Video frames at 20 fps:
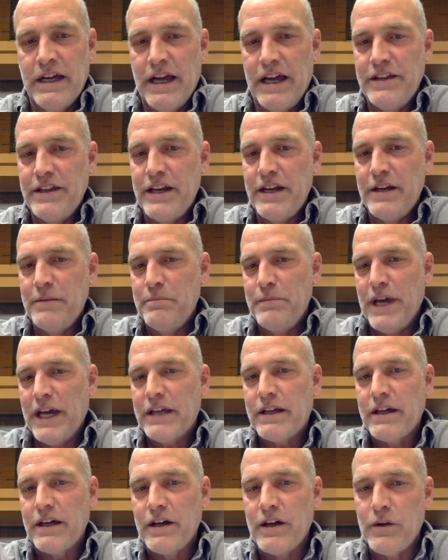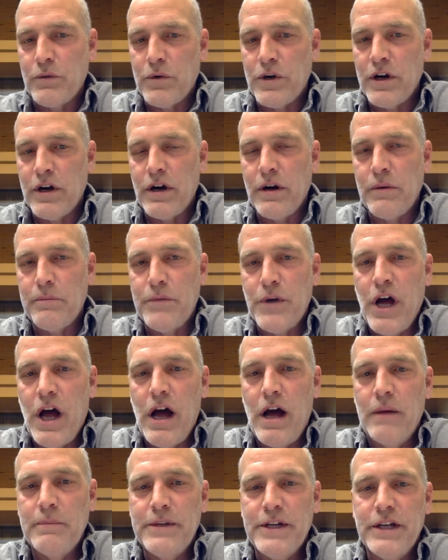And then in Mecca, where
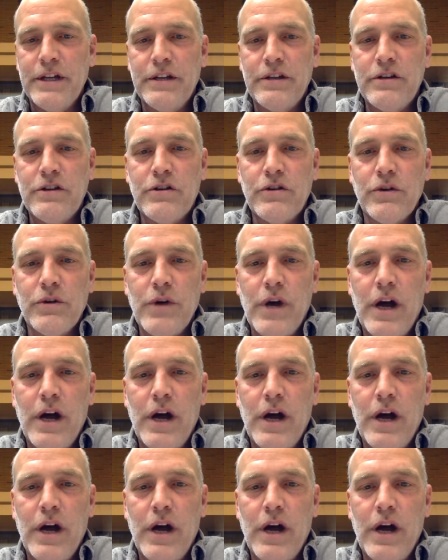Muhammad grew